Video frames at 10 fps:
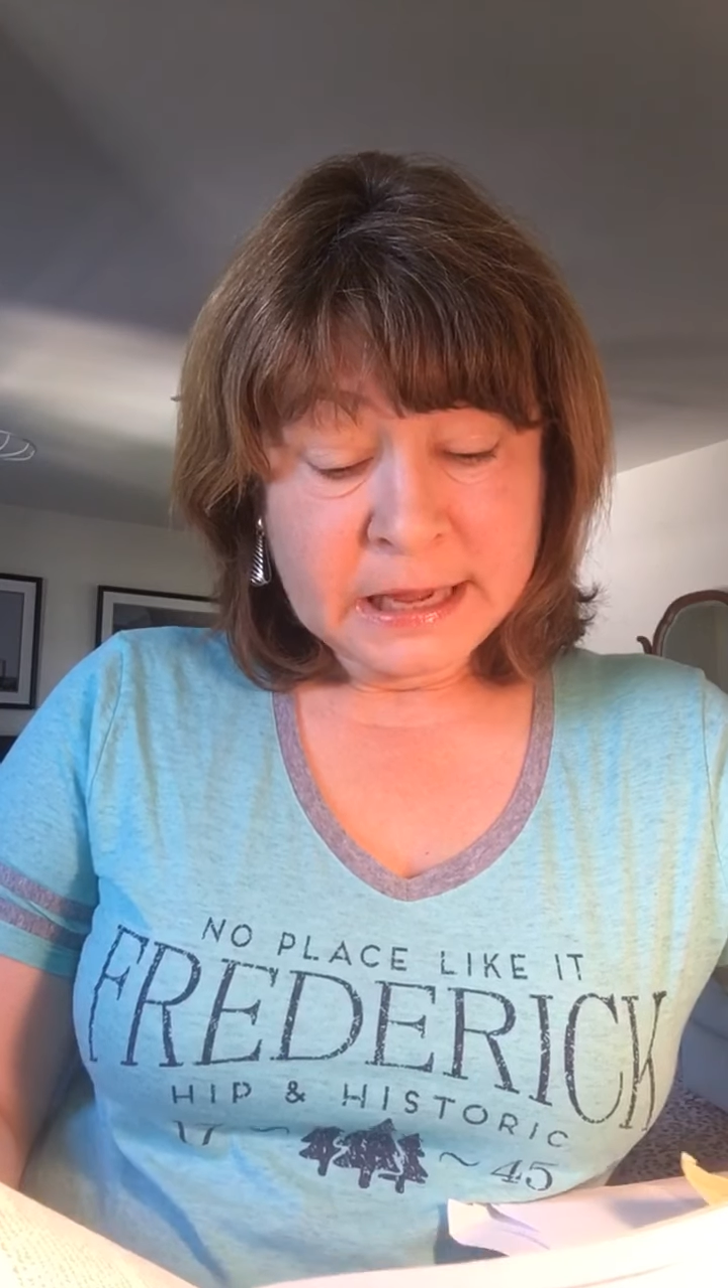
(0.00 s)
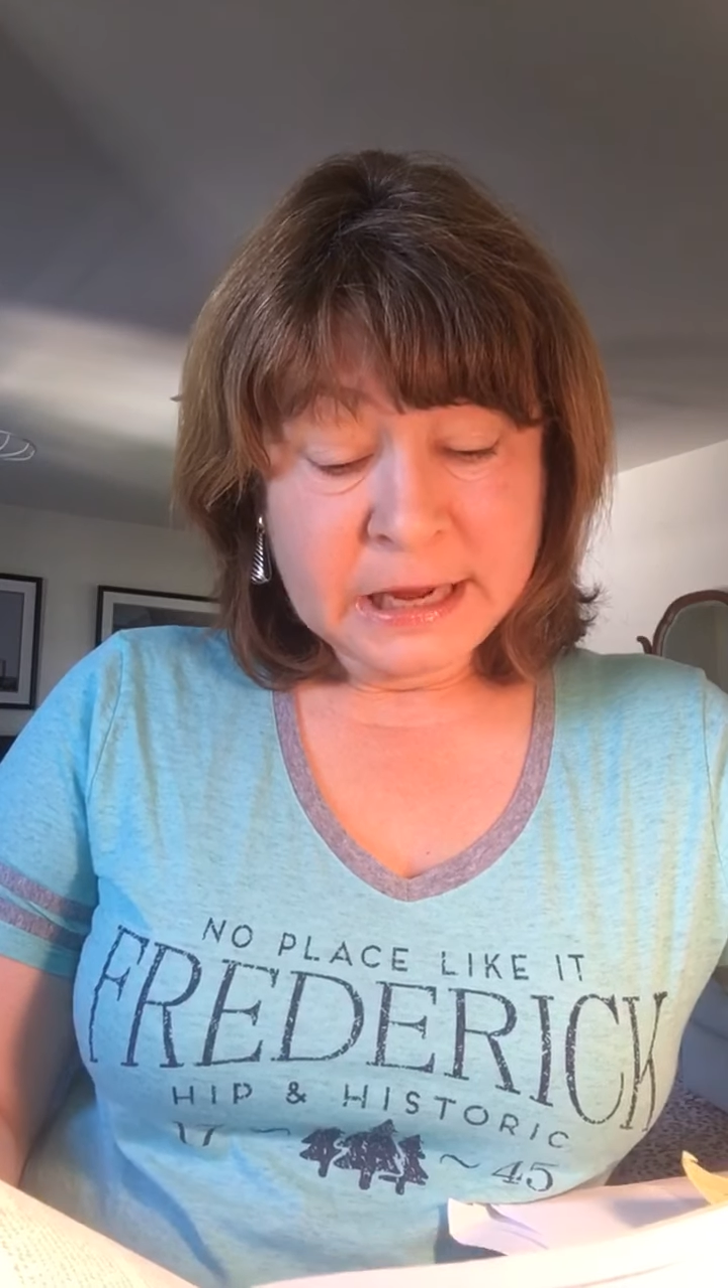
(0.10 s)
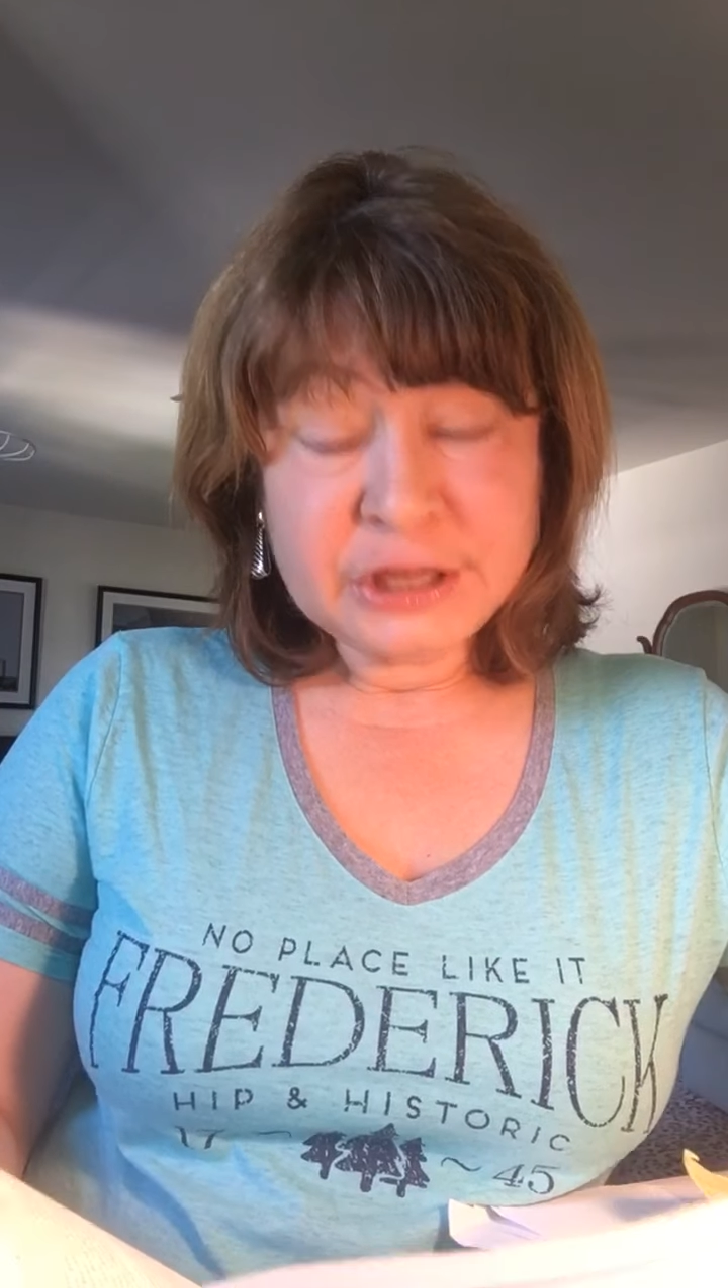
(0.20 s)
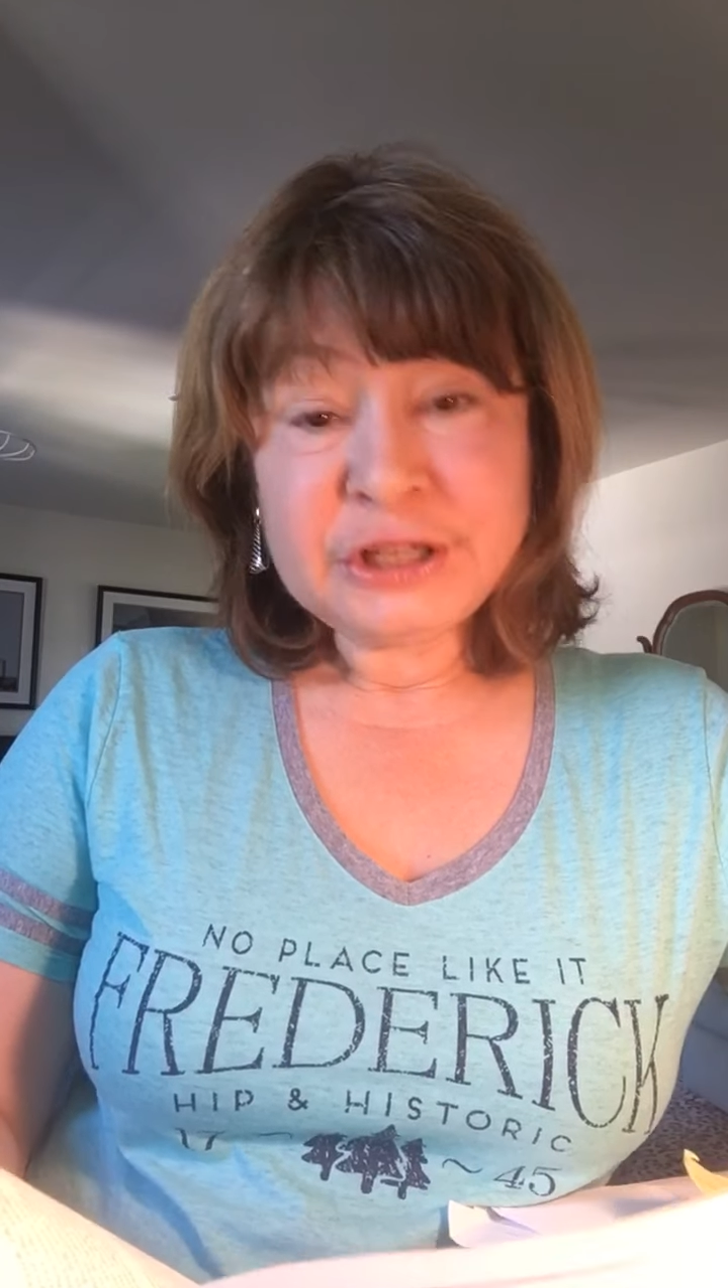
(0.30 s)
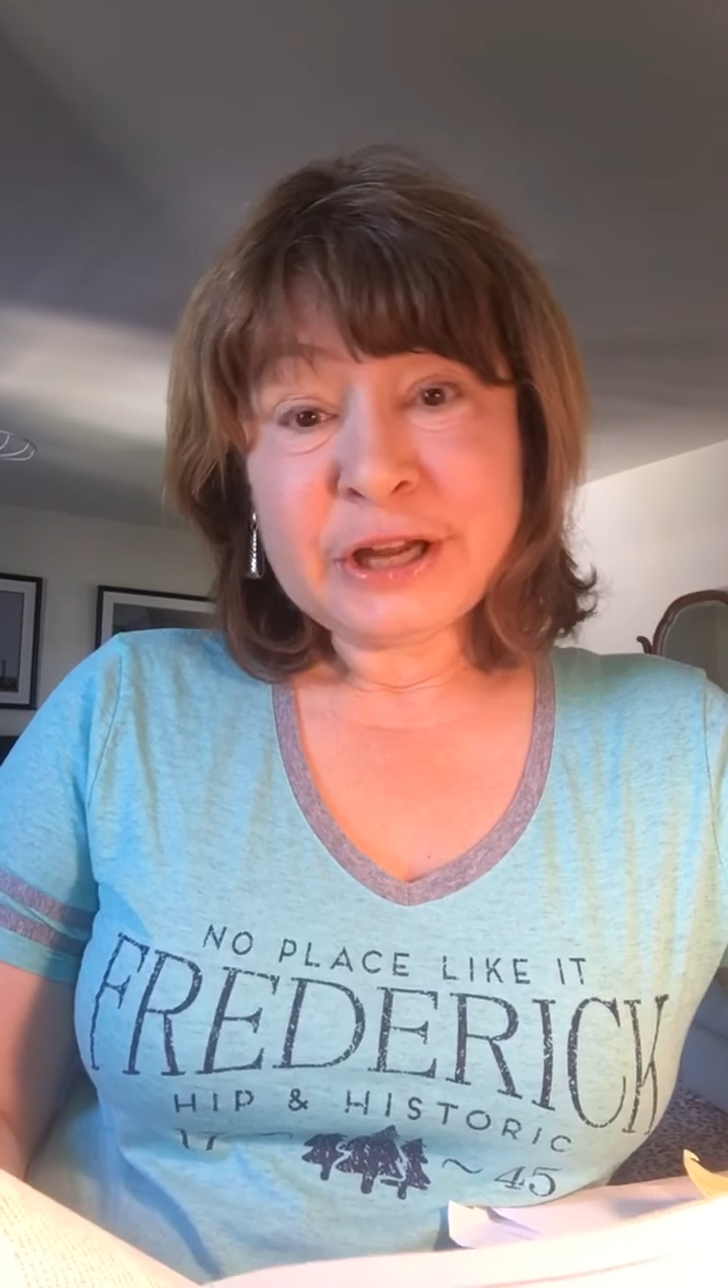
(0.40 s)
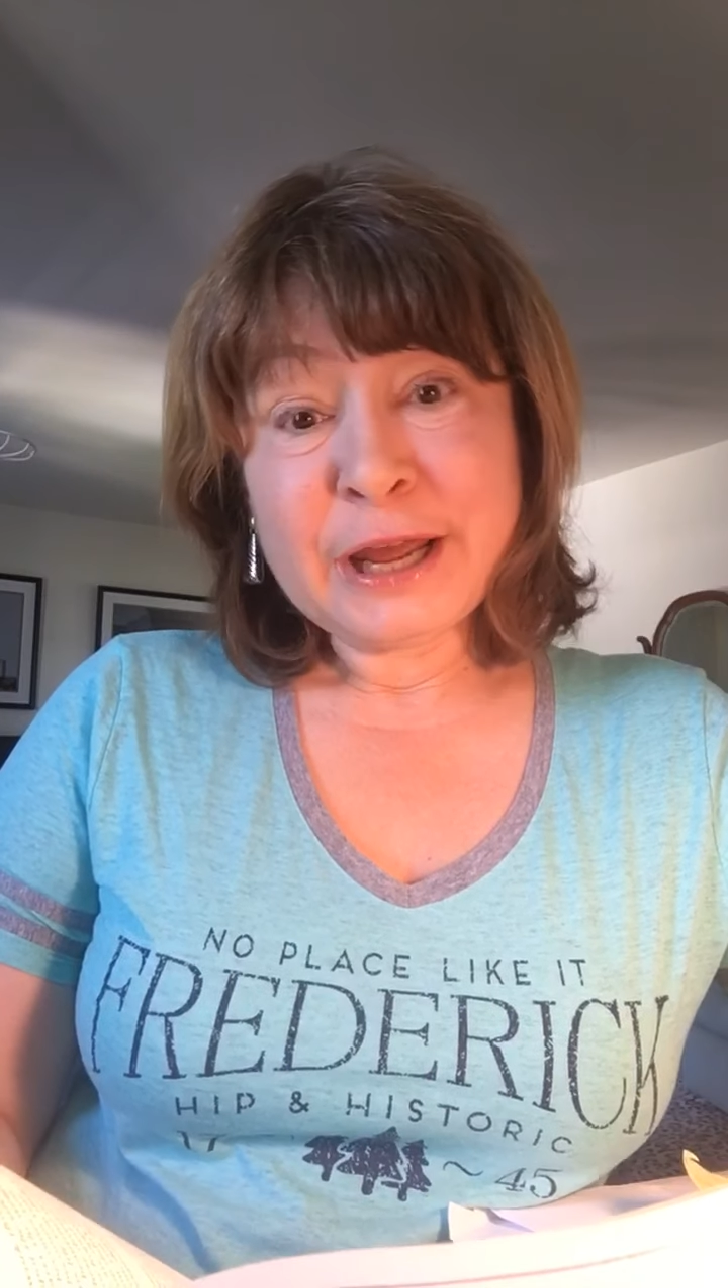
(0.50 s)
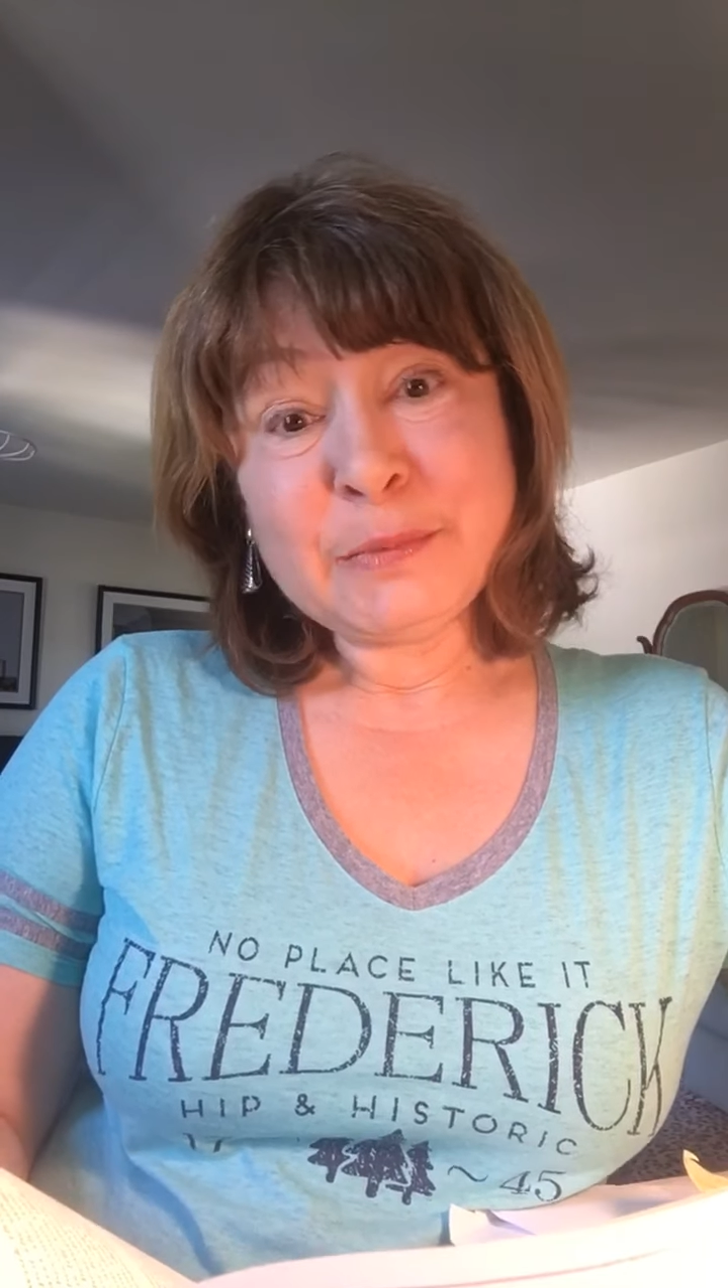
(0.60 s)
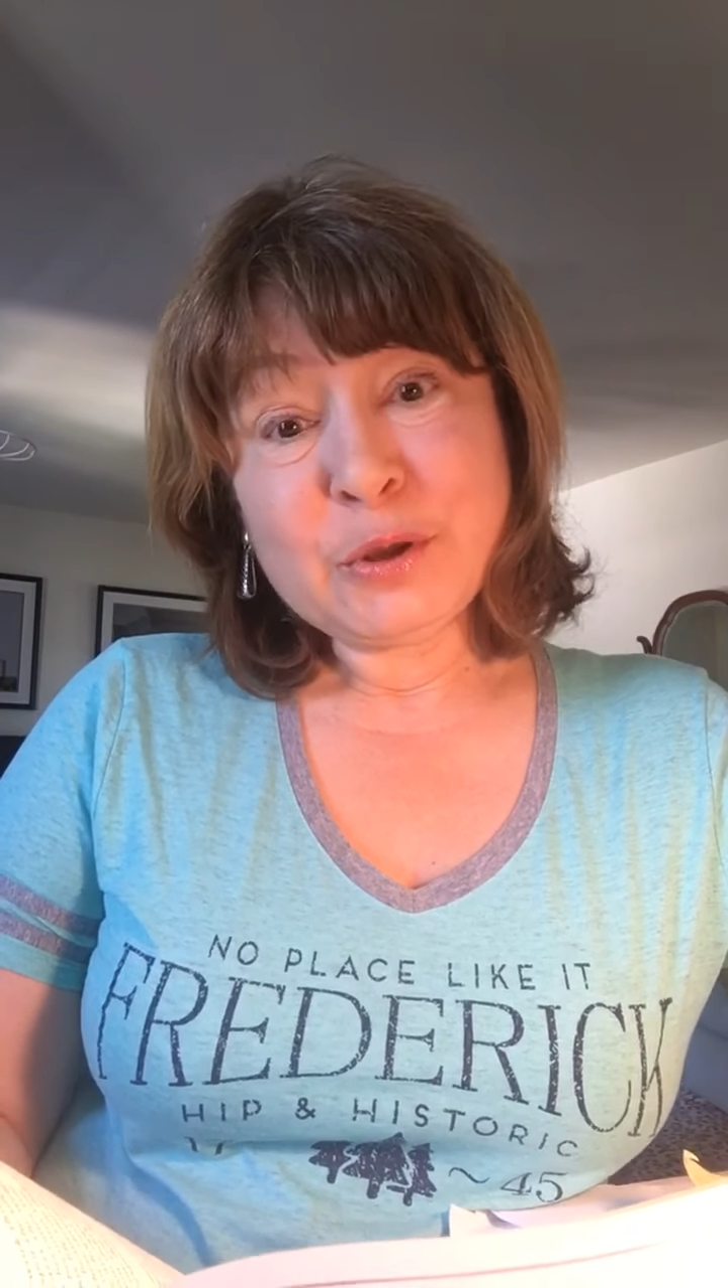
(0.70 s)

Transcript: Each time